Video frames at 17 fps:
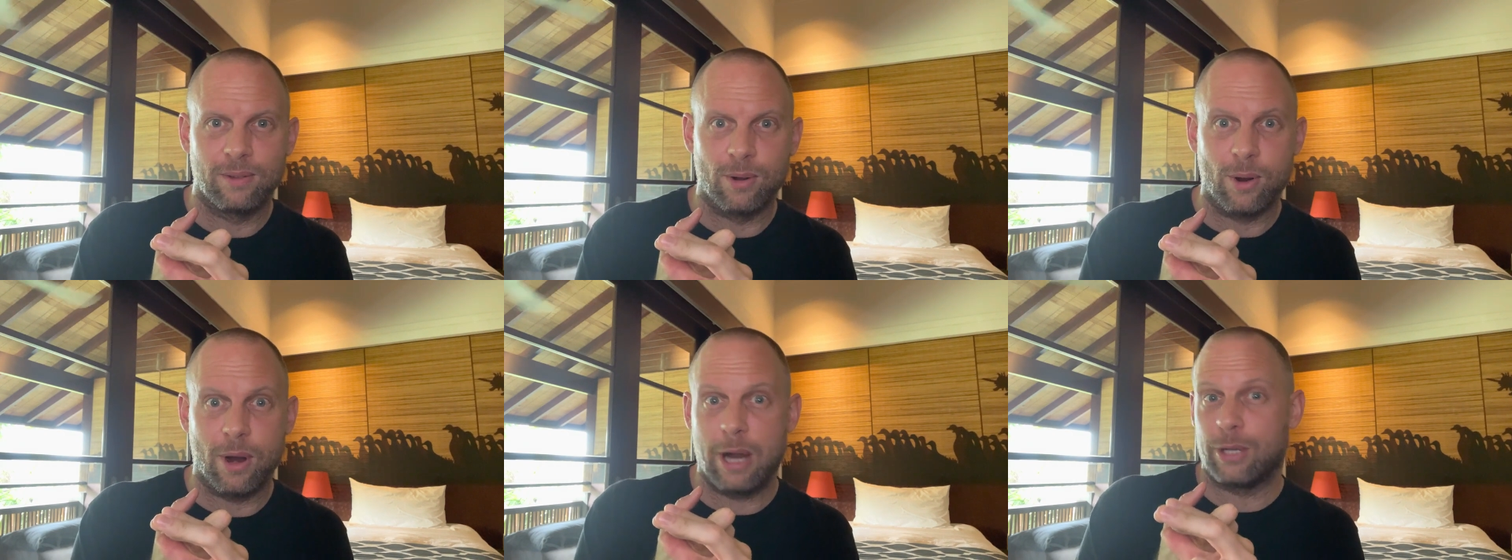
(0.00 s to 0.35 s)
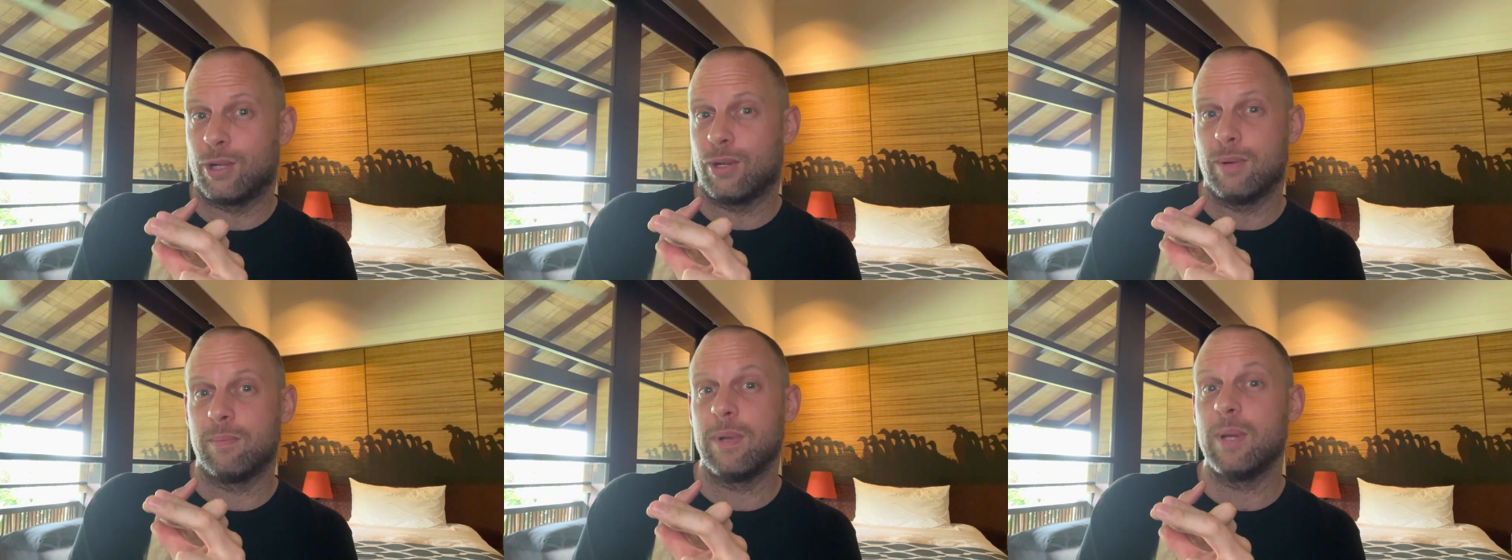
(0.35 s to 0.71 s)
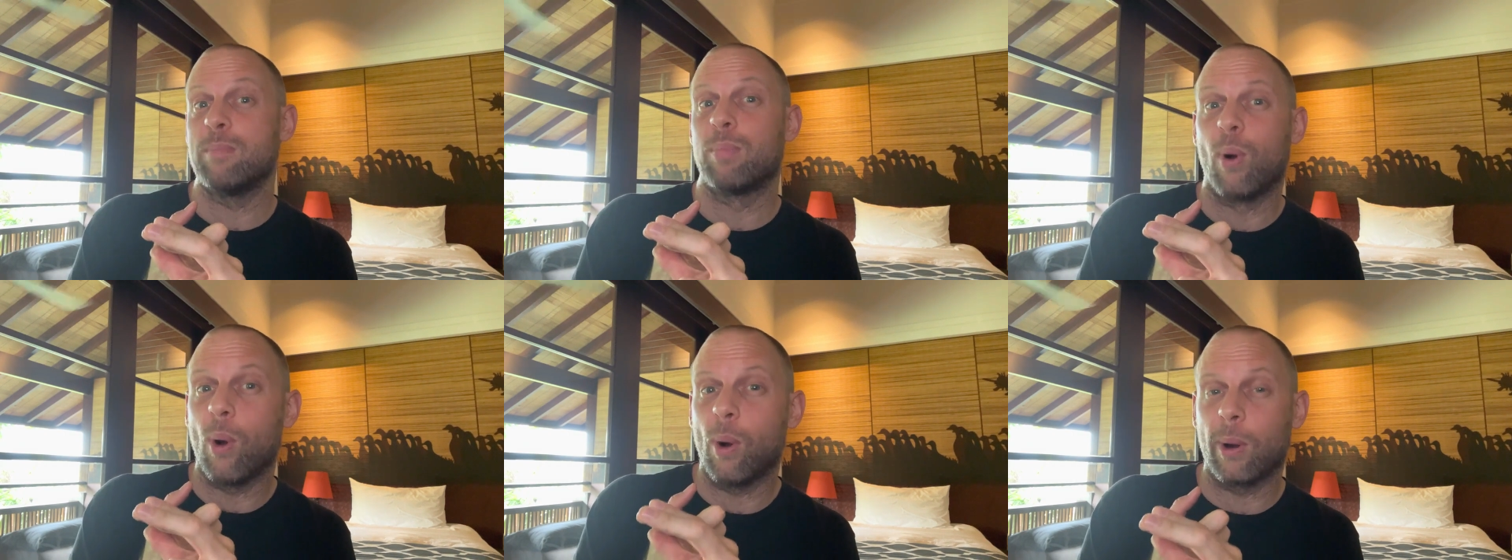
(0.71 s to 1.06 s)
or I shouldn't be
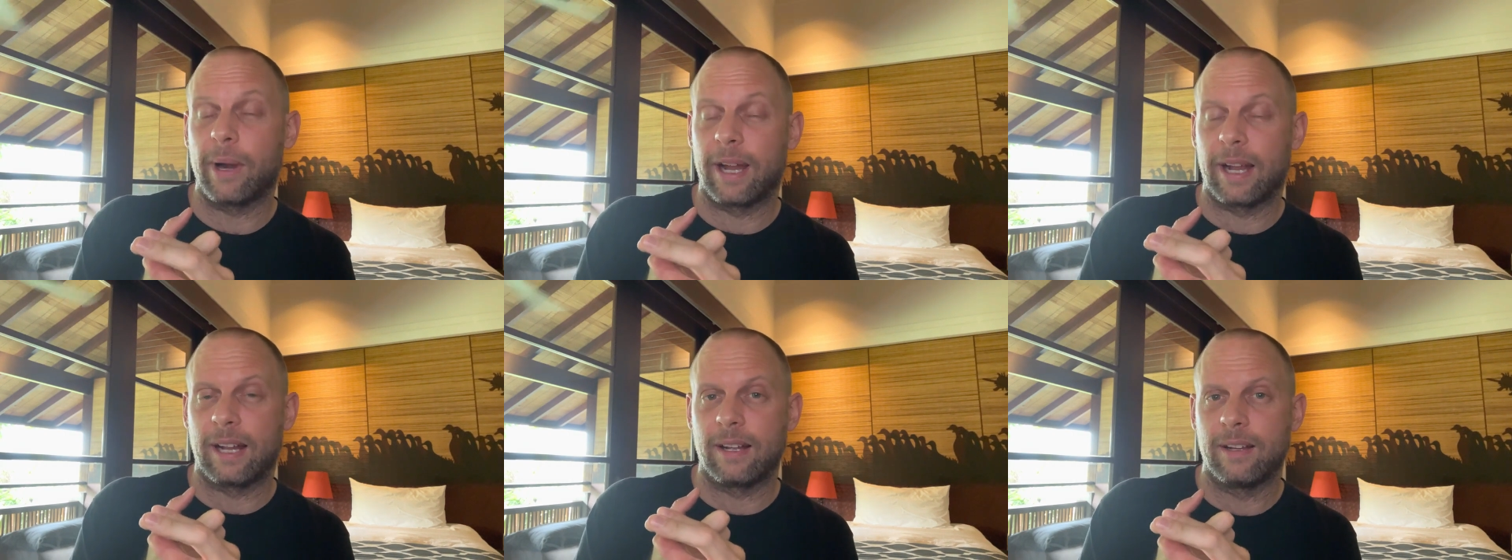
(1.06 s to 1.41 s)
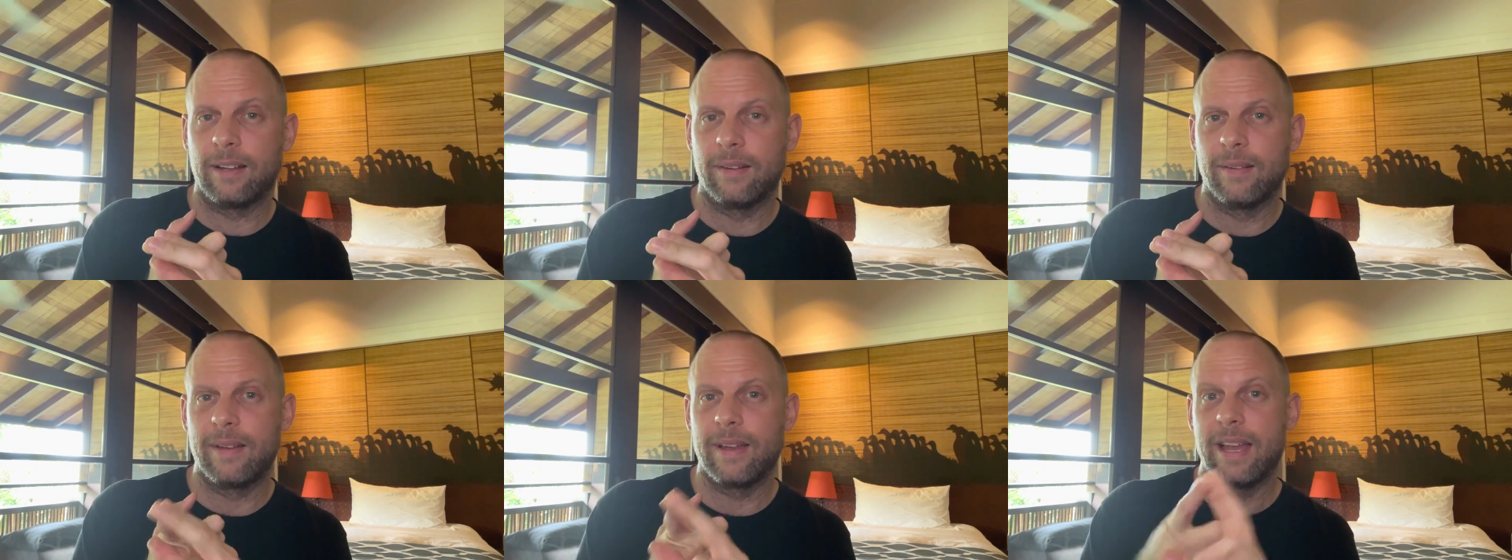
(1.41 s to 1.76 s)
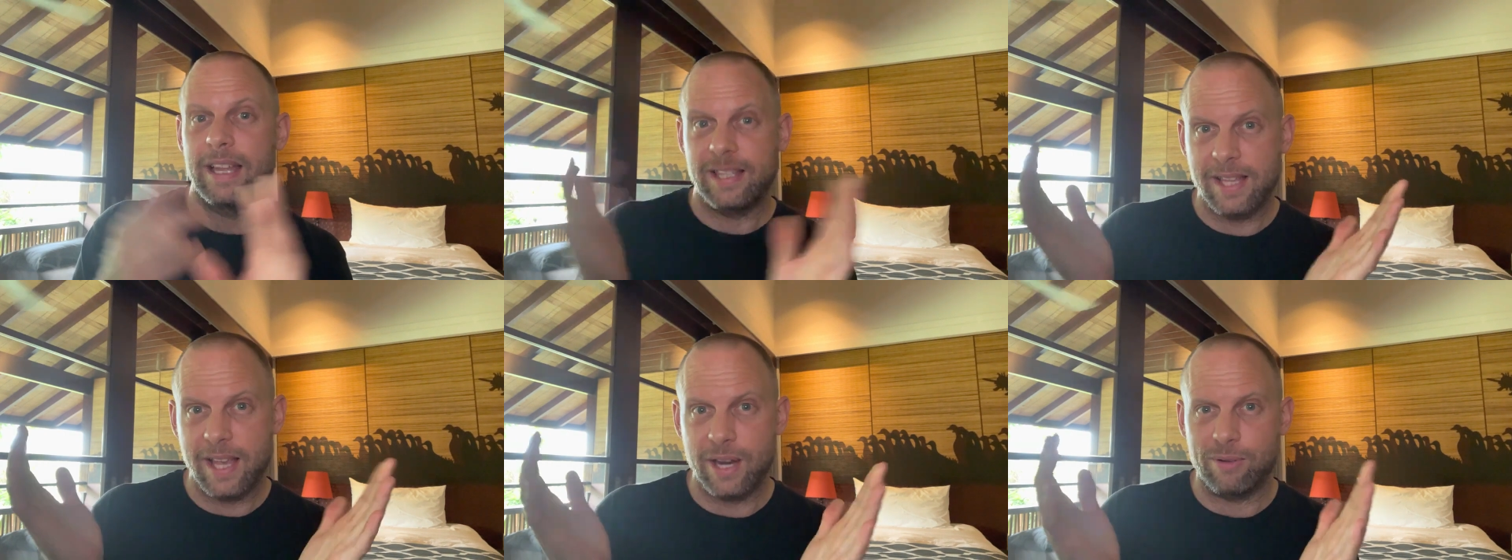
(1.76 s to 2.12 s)
boring,
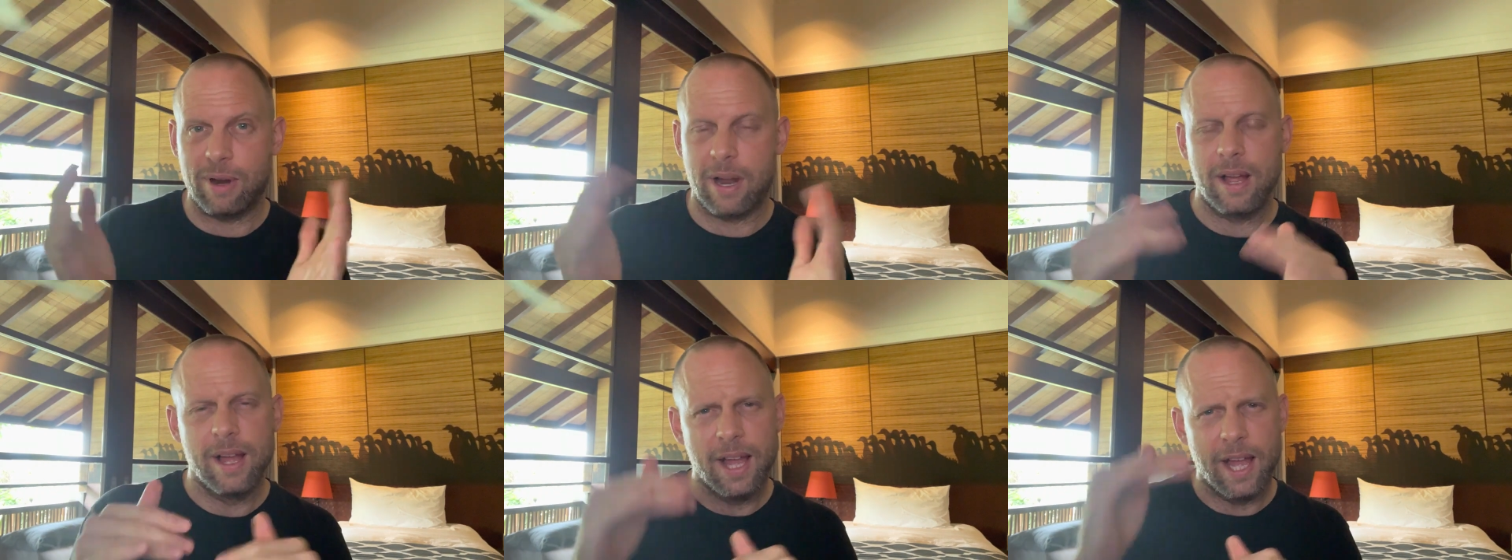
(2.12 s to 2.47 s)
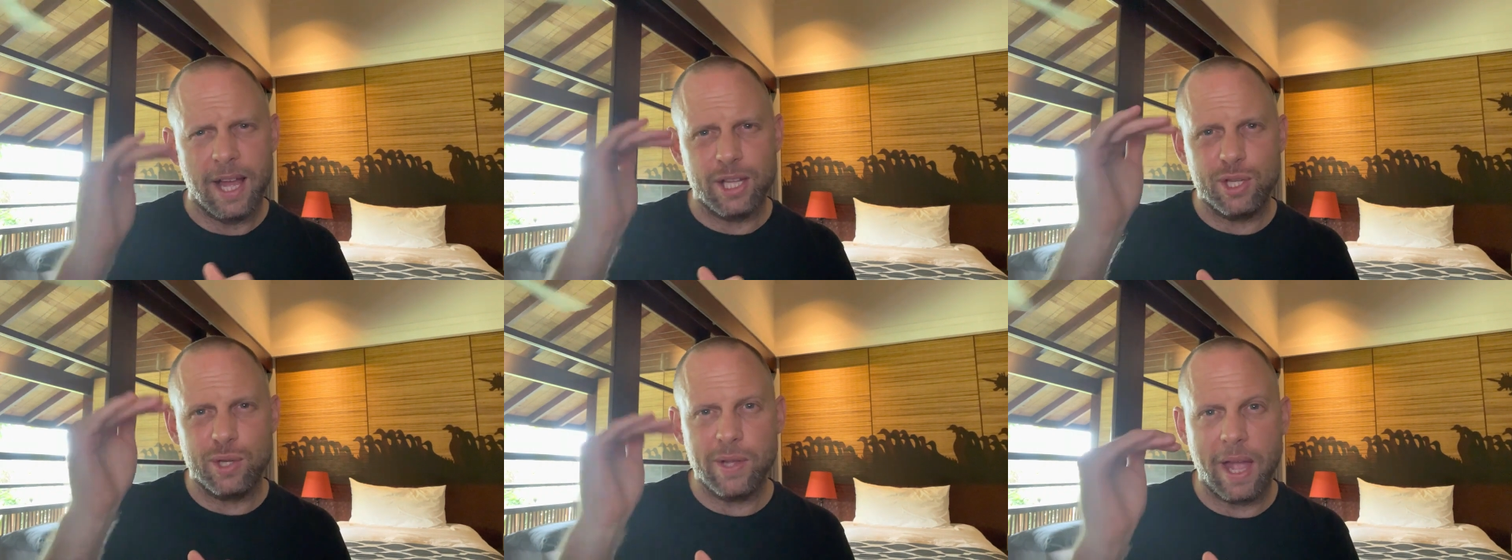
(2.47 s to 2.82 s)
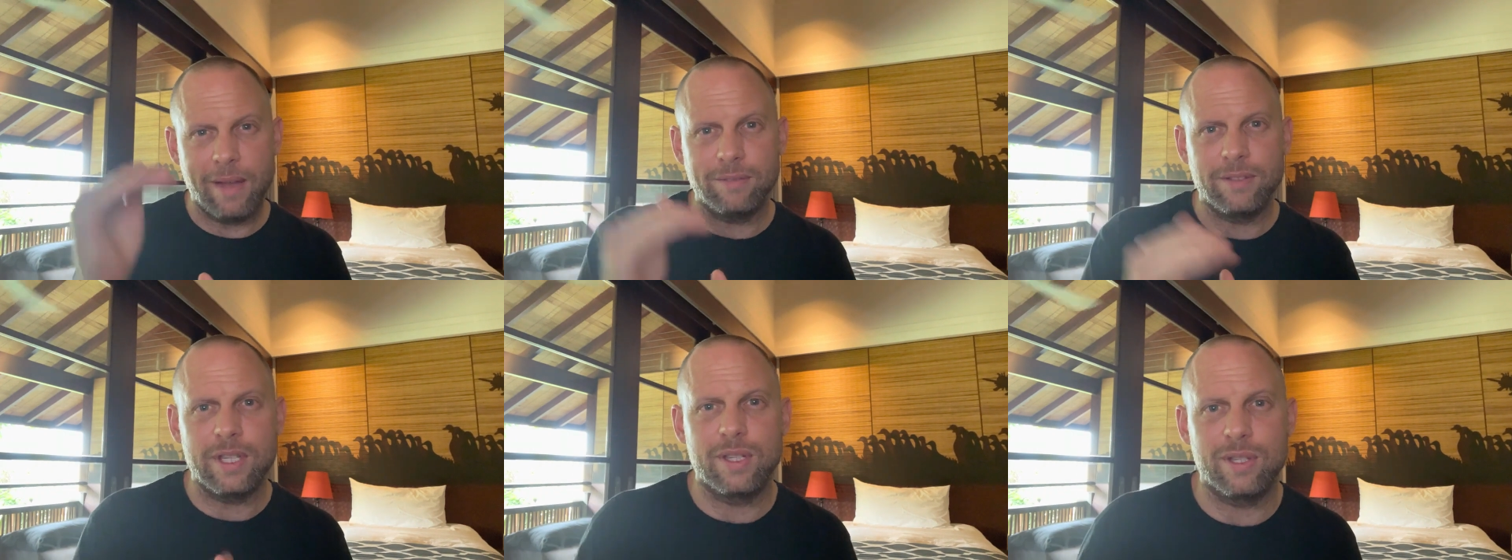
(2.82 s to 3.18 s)
etc. And so you
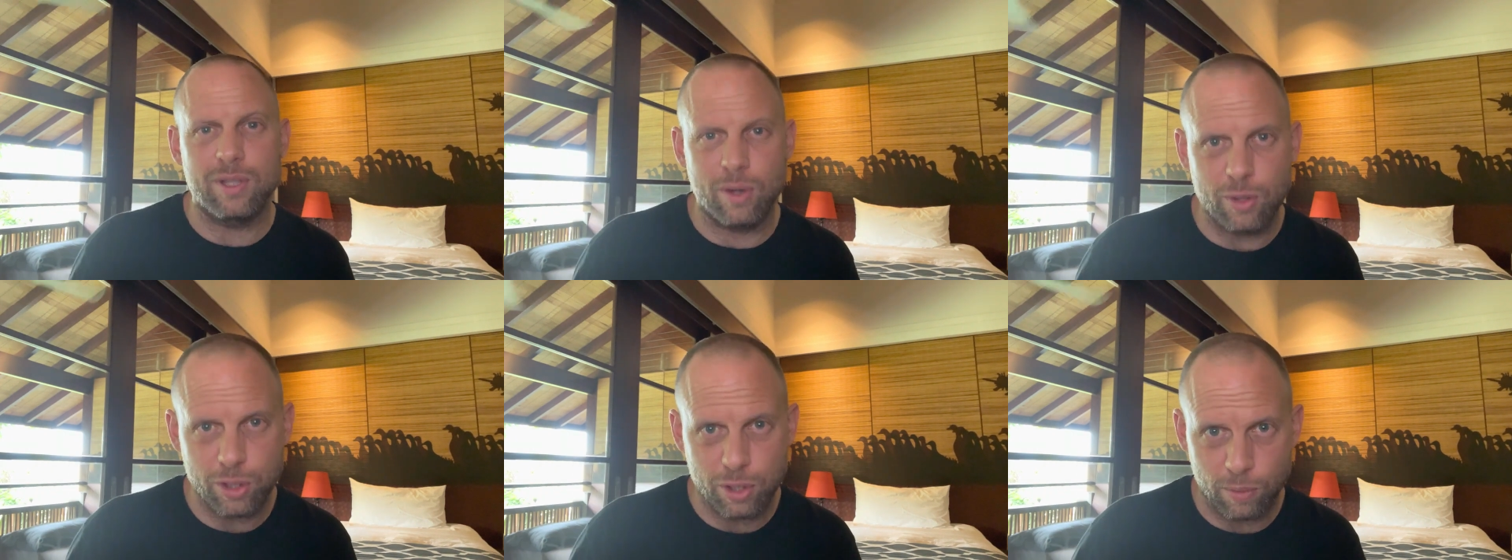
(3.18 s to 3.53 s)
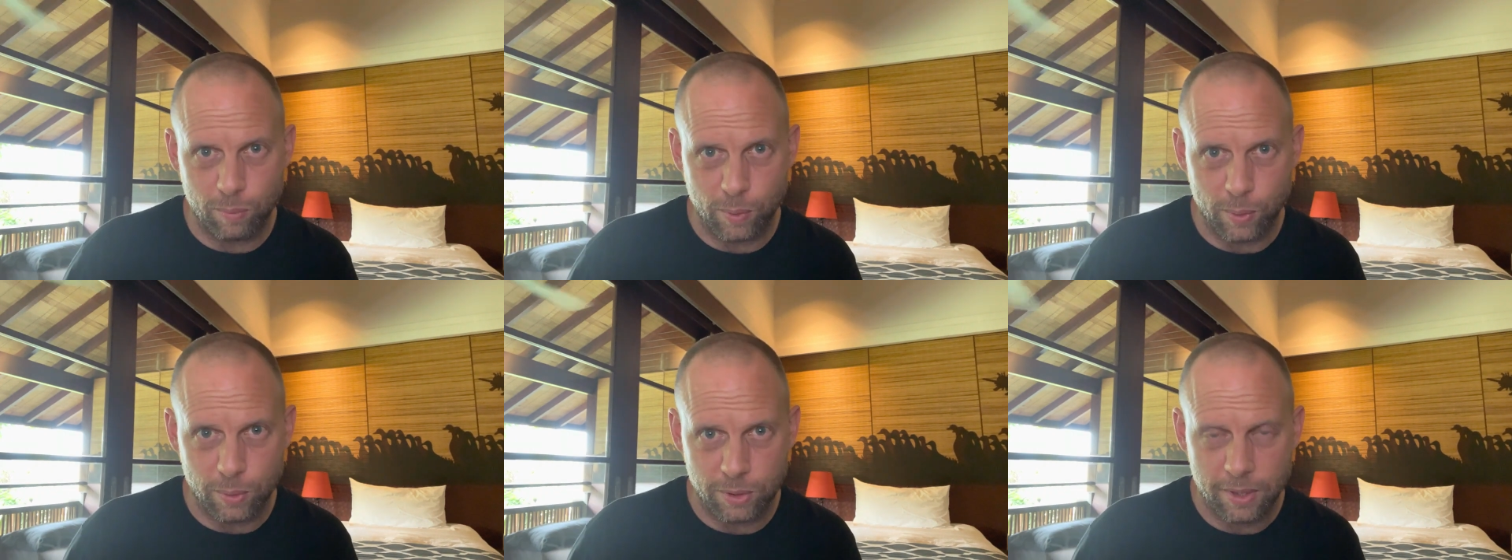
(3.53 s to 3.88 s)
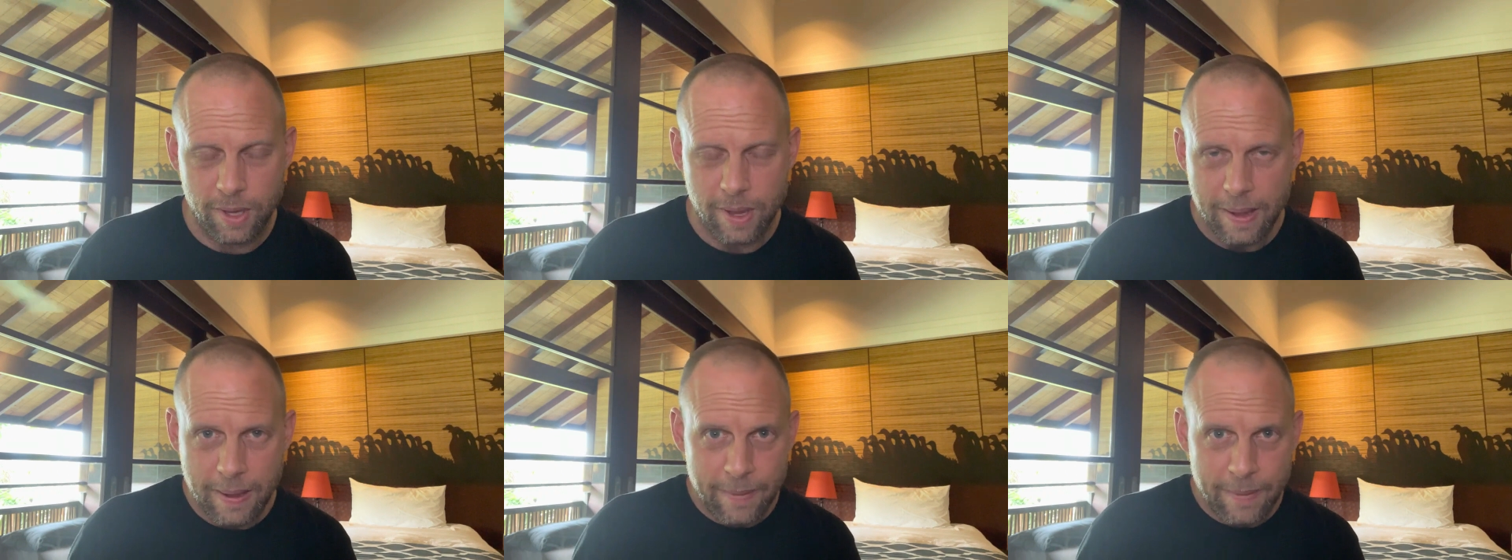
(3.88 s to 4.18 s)
have these social rules.